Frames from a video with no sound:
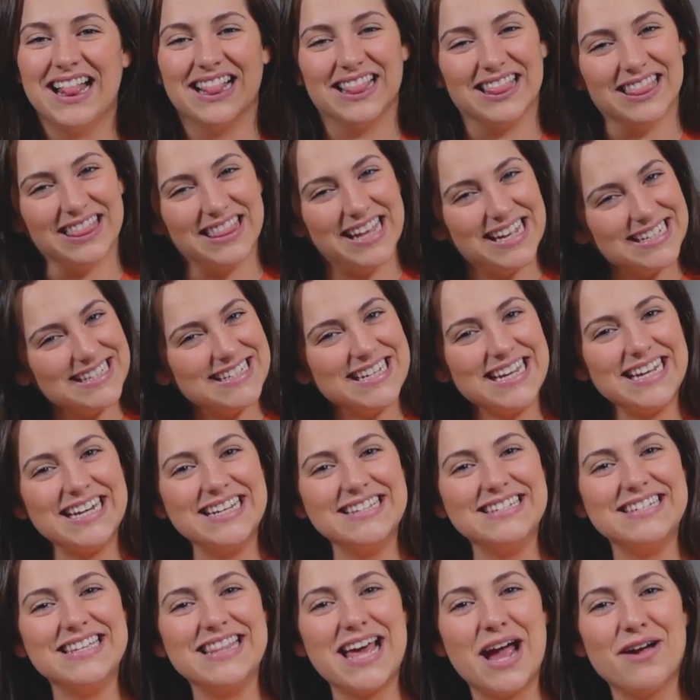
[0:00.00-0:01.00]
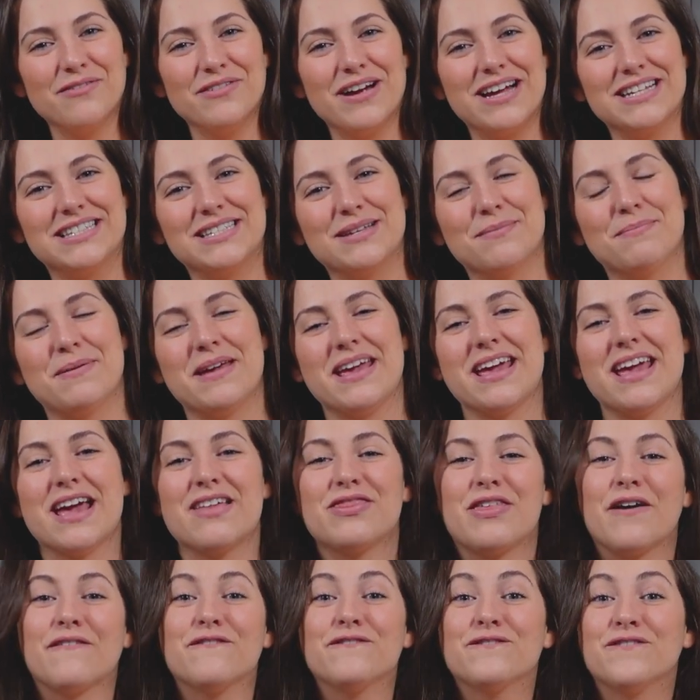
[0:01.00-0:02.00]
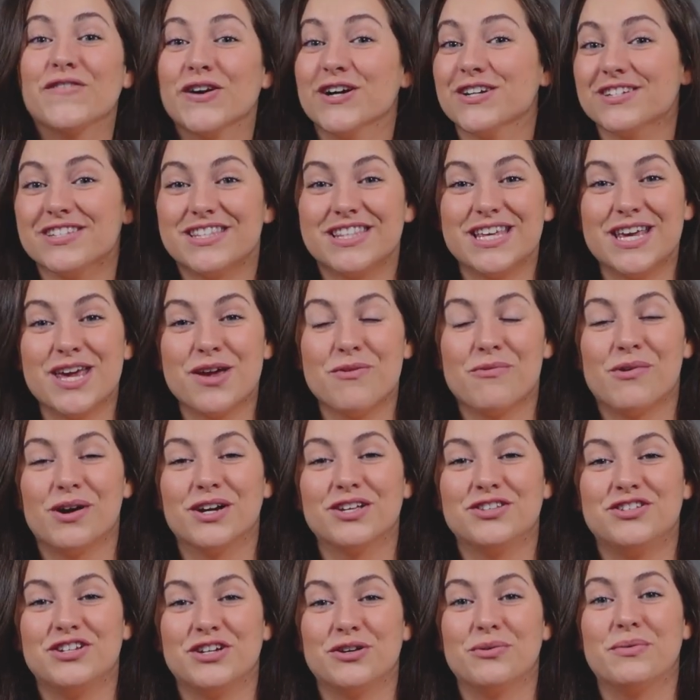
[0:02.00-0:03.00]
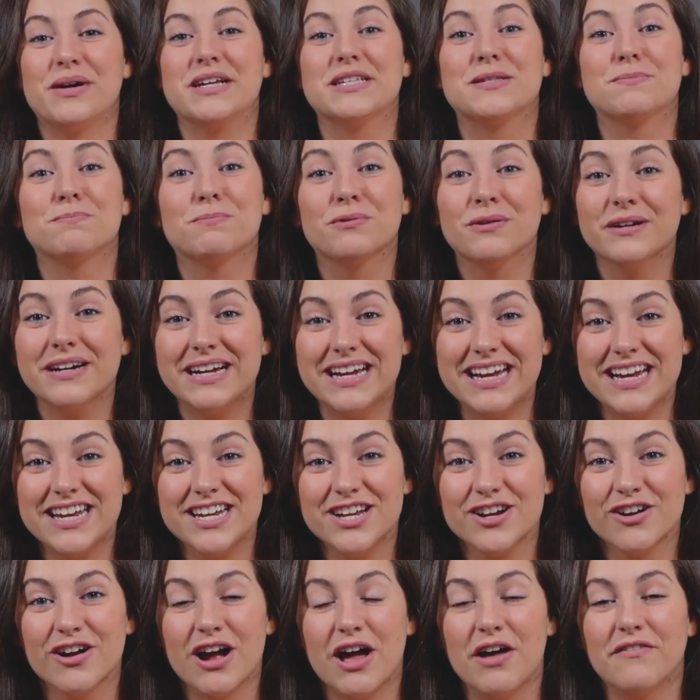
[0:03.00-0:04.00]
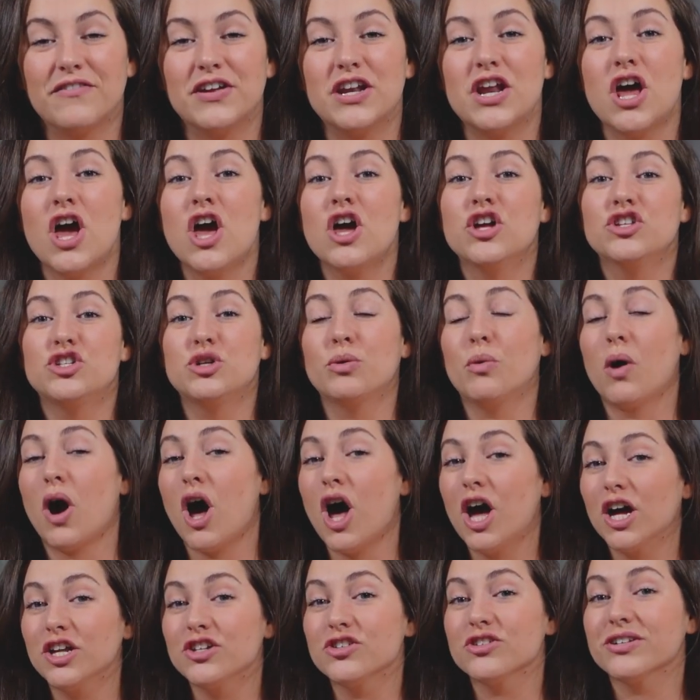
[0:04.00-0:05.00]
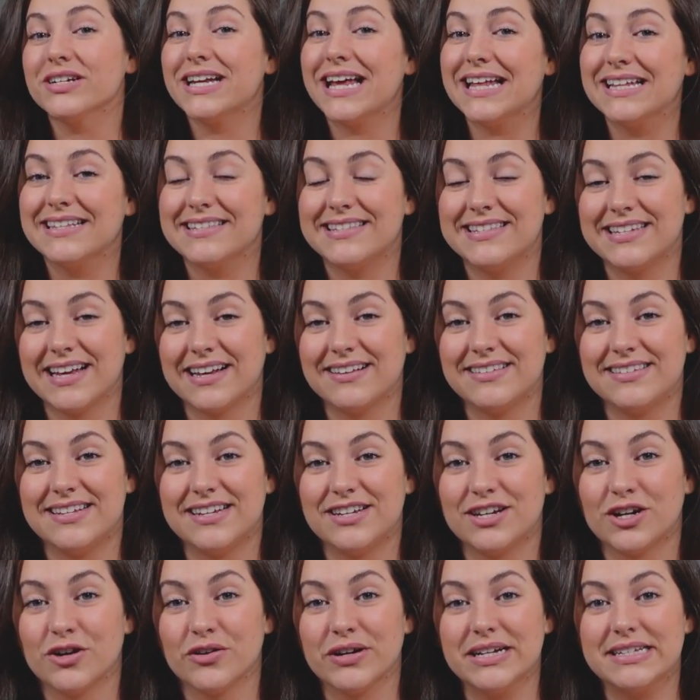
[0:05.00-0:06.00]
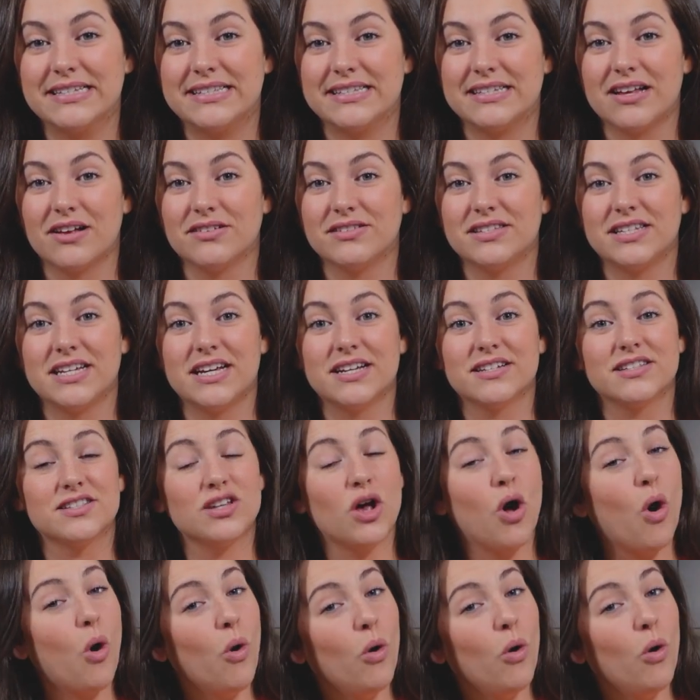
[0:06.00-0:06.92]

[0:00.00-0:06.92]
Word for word: Let's get into that recipe. The first thing you want to do is preheat your oven to one hundred sixty degrees Celsius,